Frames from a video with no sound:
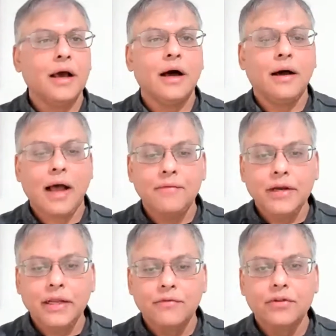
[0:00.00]
I
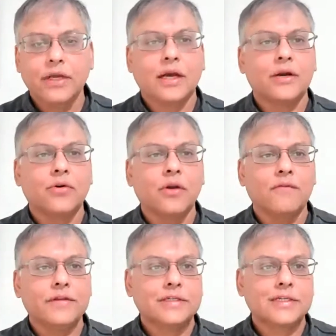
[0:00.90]
will give you the control
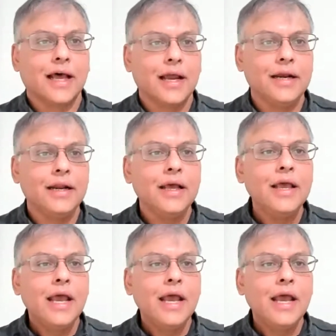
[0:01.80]
of this slide.